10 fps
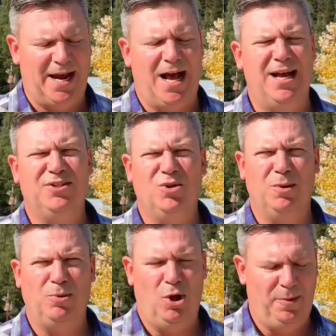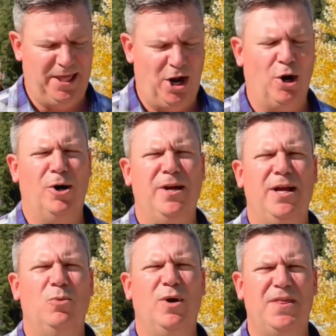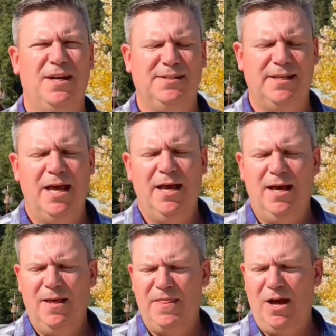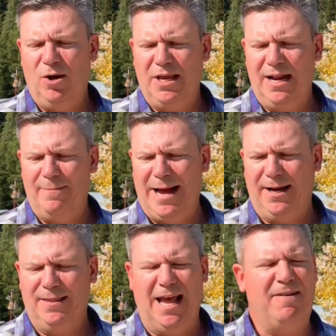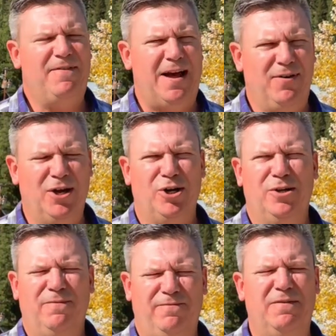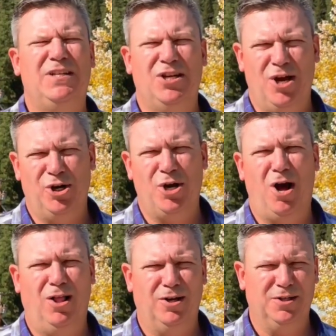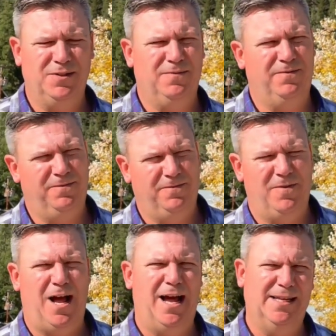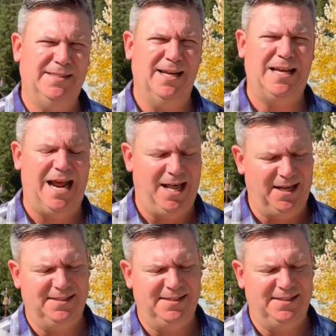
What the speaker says: a high school diploma and they earned it with us. They'll get about like $500, $1,500 as a kind of